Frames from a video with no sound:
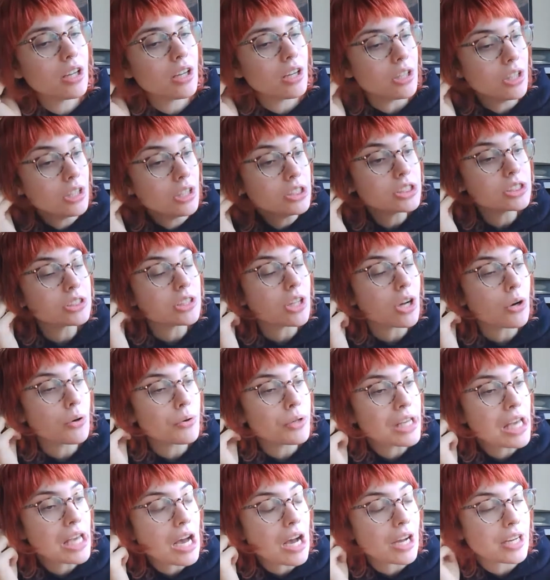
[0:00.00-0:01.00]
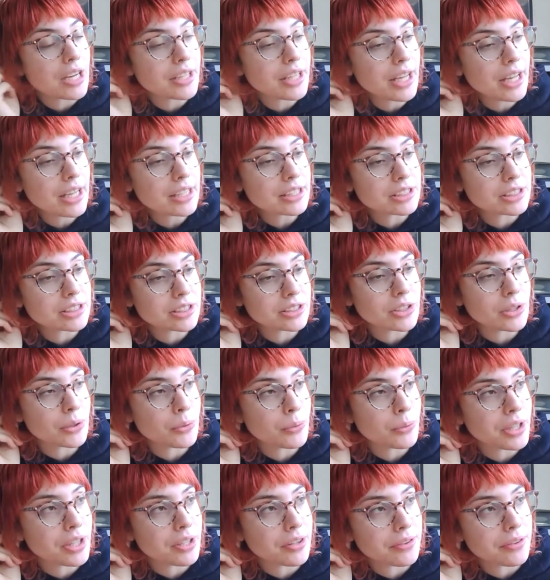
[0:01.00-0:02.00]
So yeah, I guess
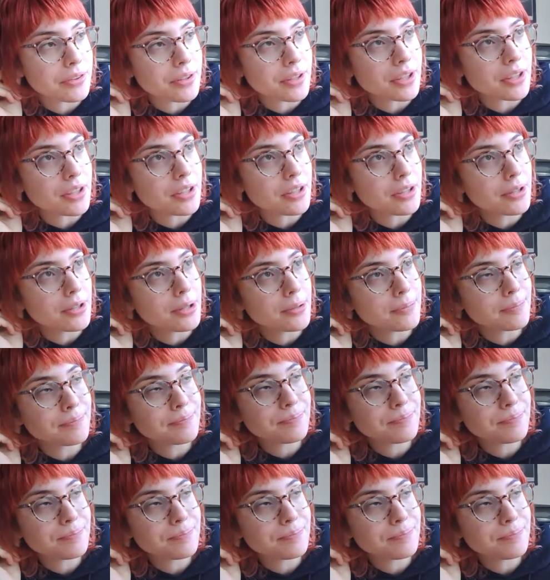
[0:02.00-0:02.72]
with yeah,